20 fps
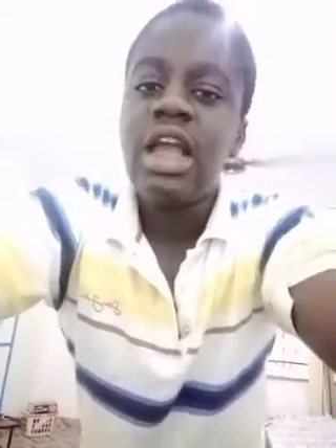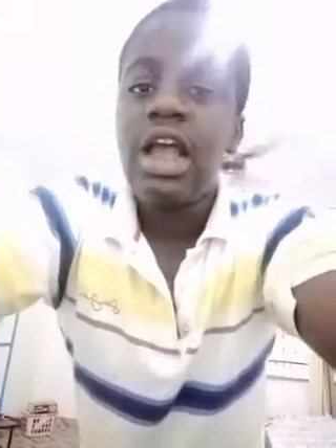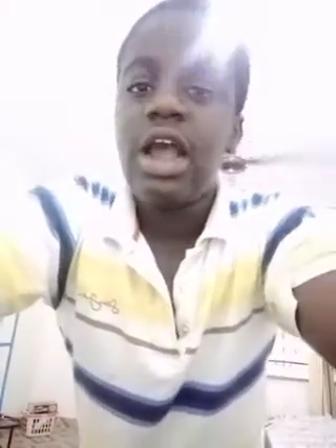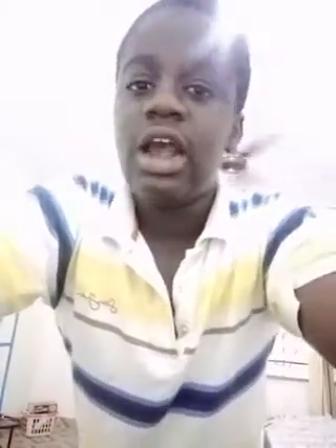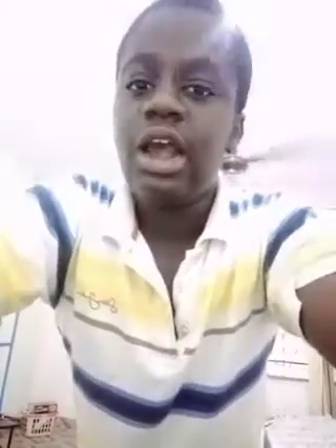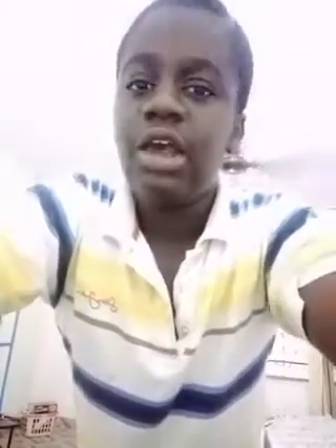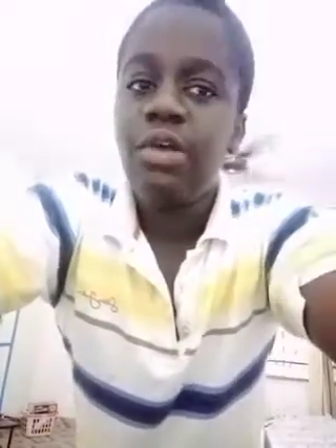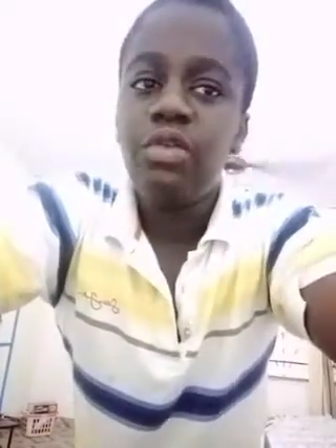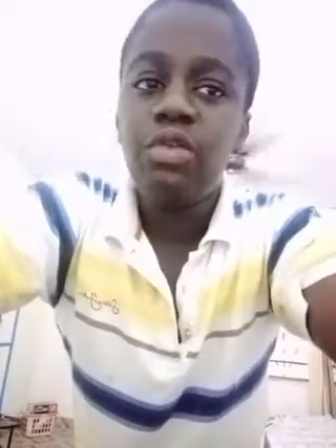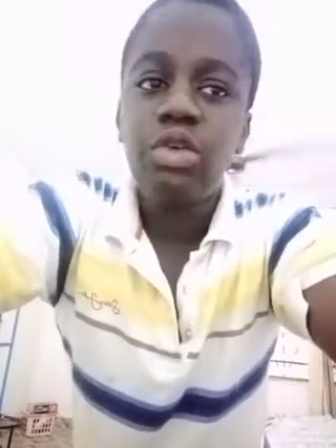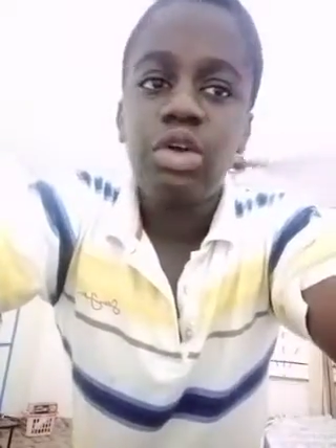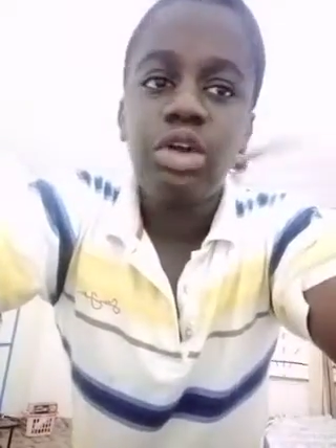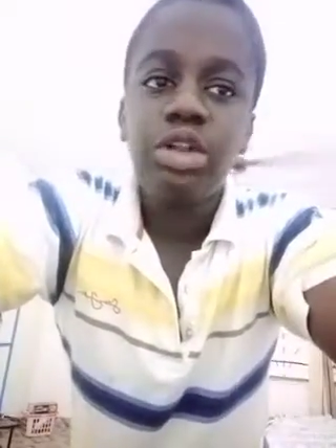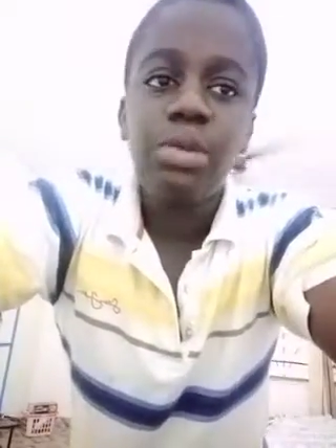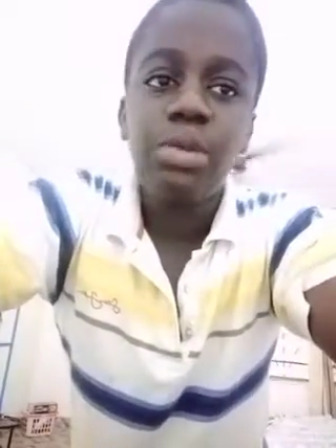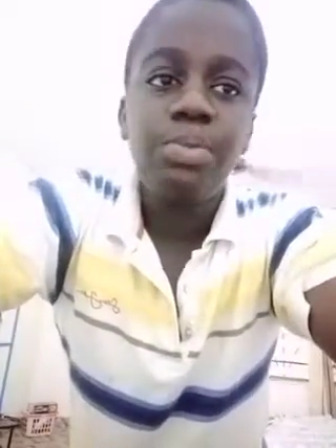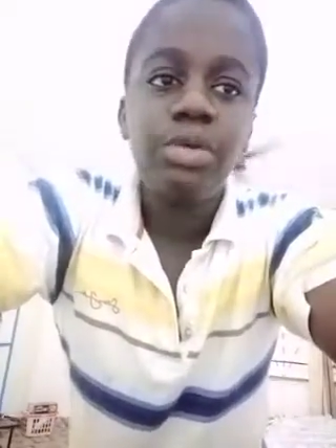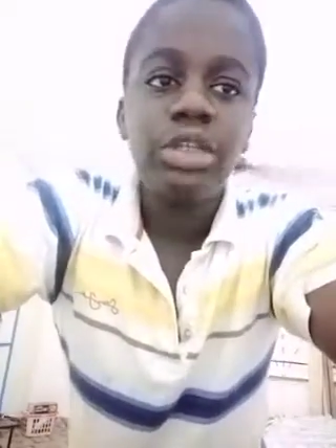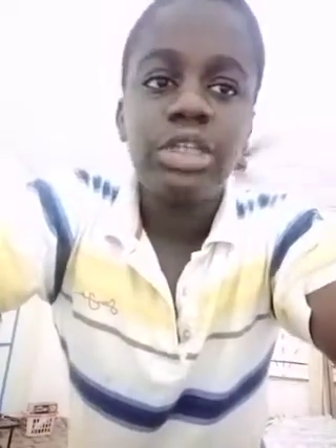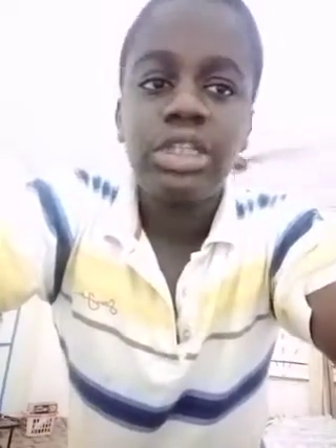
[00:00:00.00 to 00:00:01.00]
Uh, if you increase your
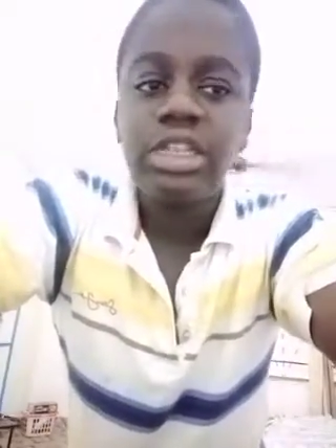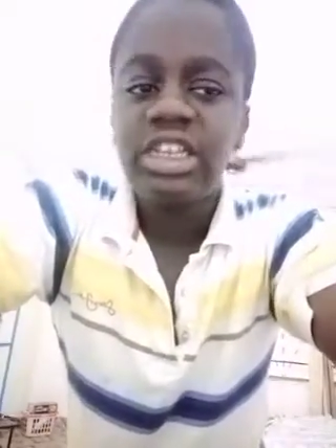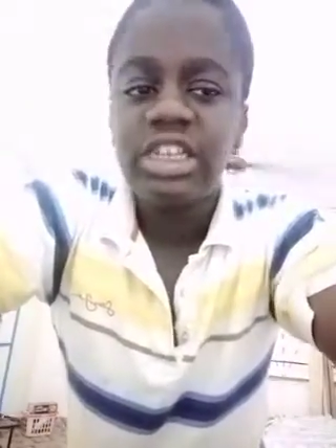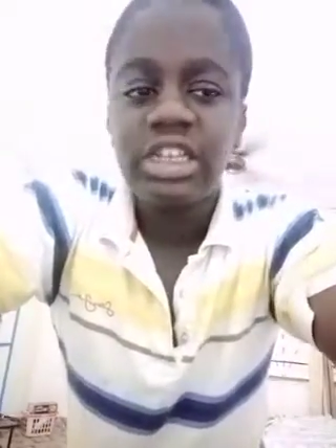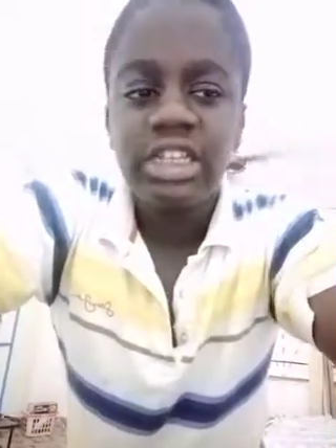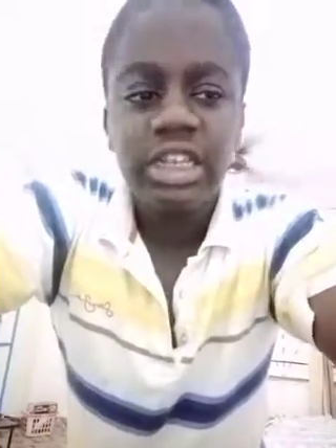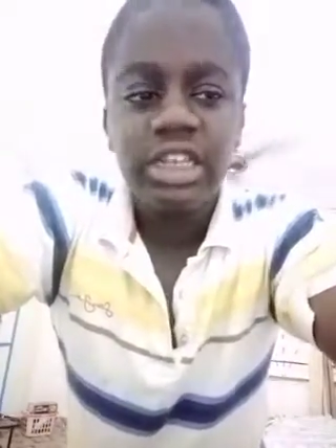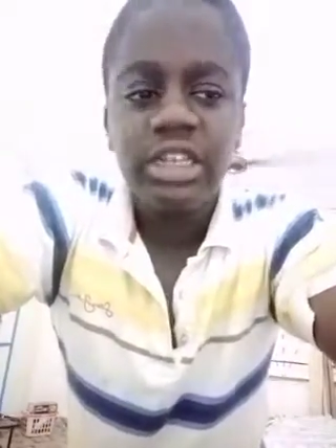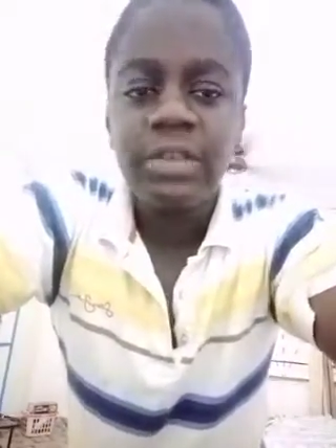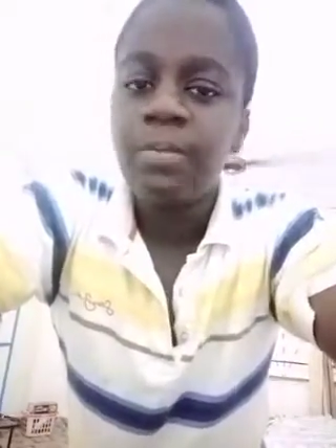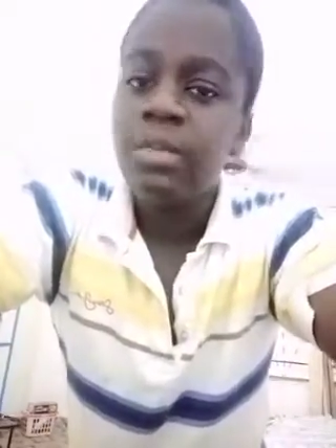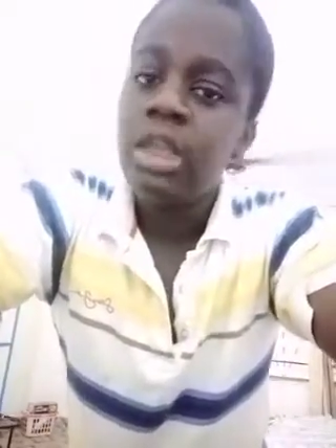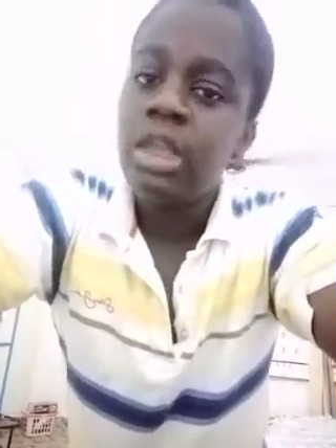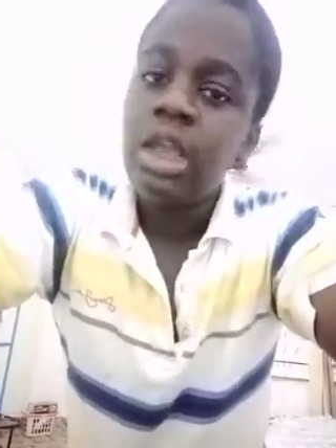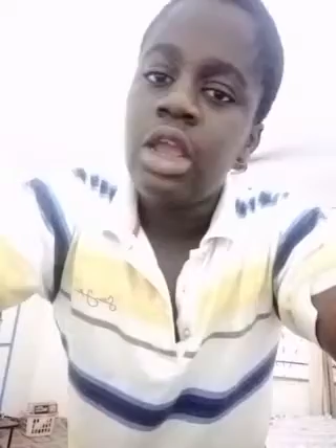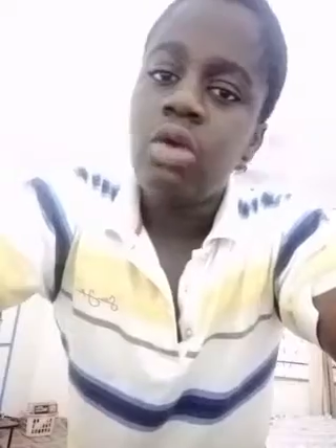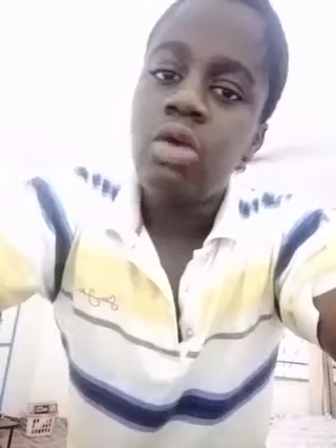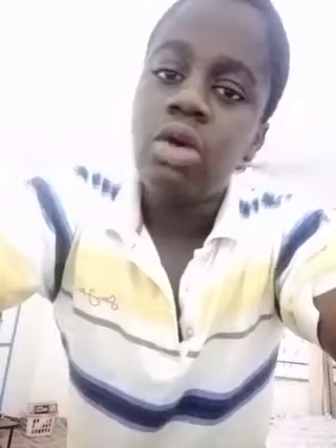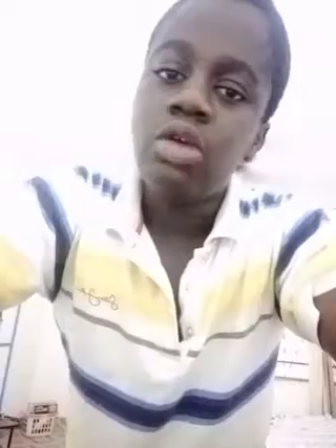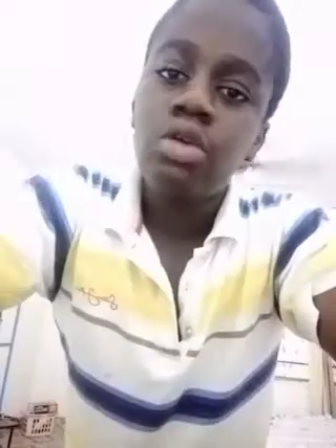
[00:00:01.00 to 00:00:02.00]
protein synthesis,
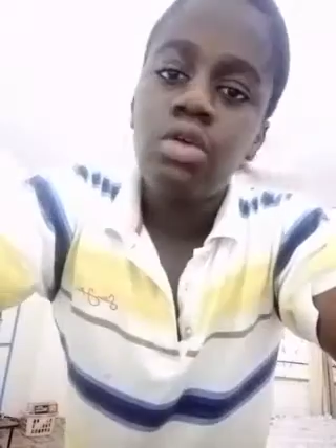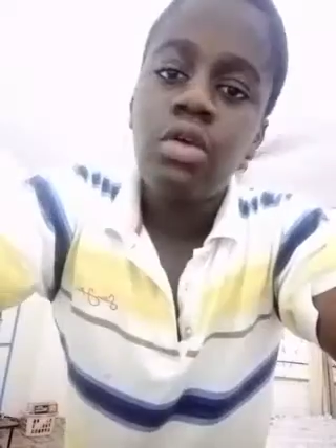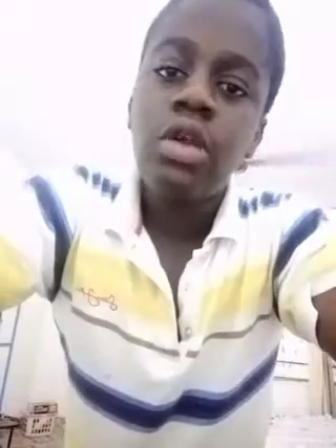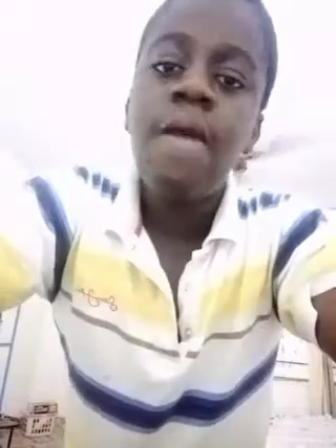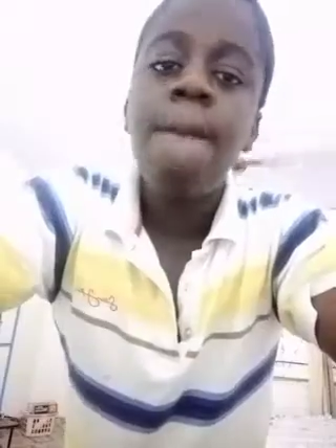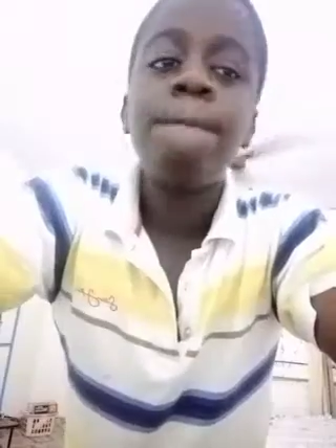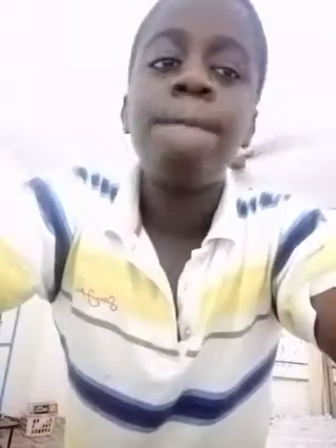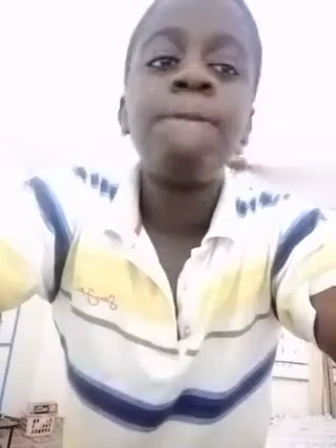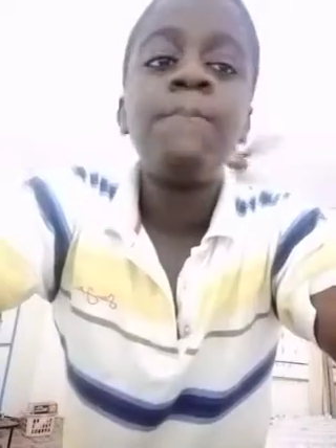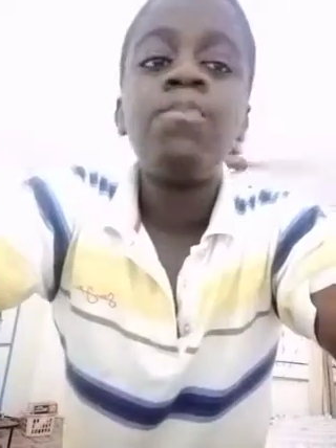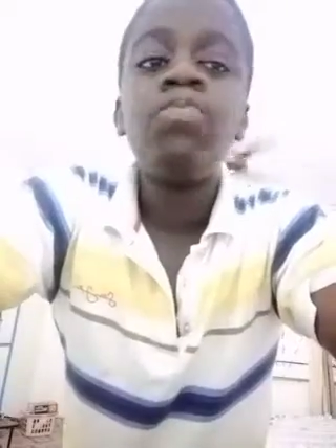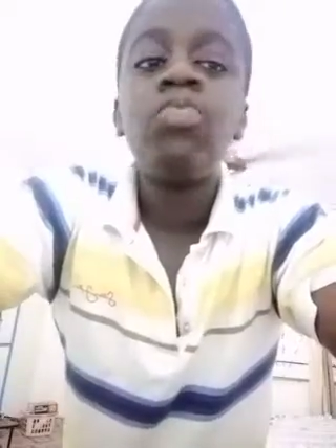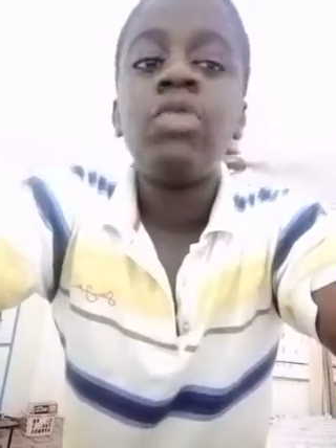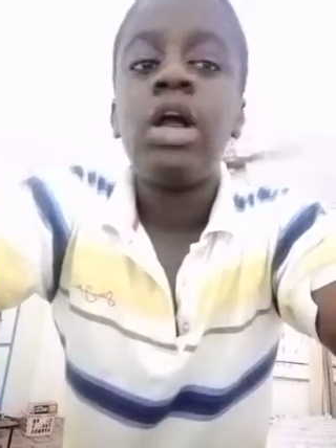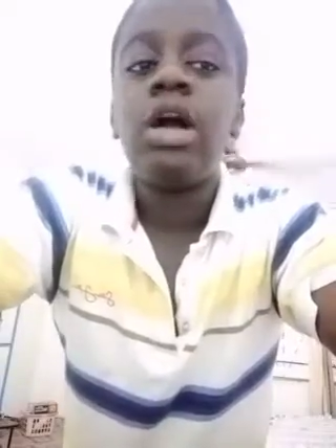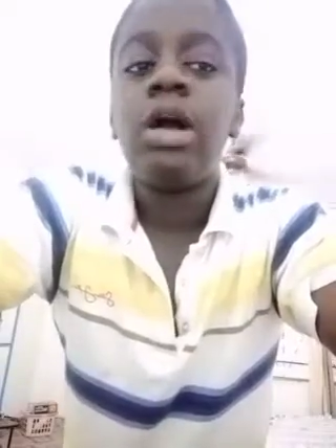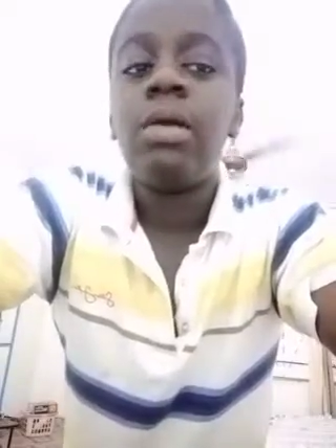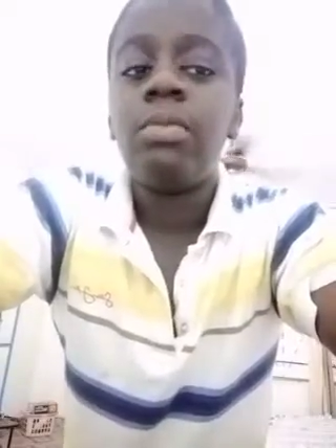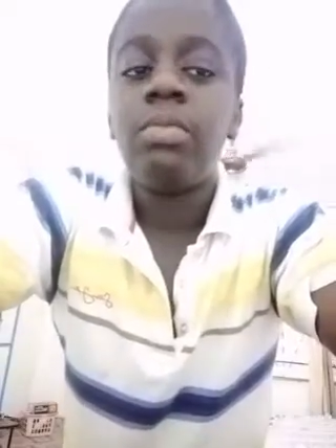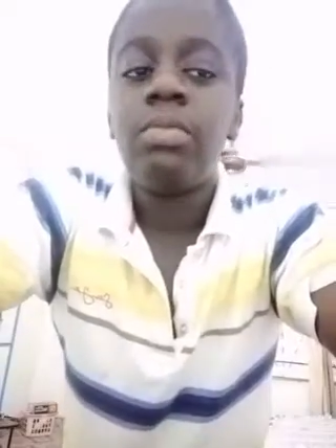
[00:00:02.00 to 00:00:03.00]
you're gonna
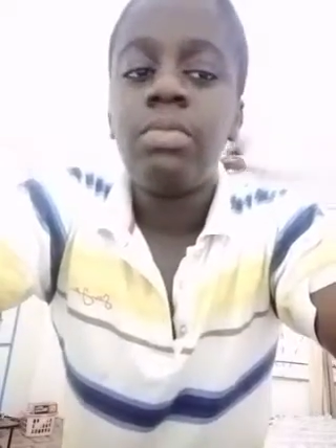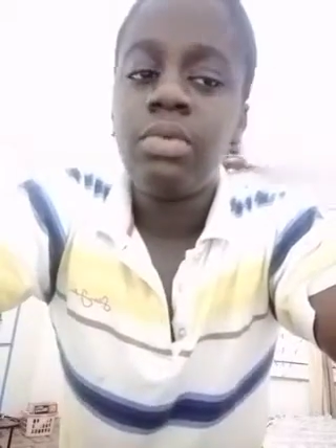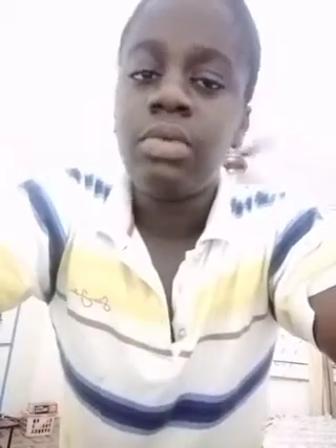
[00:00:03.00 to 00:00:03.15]
um,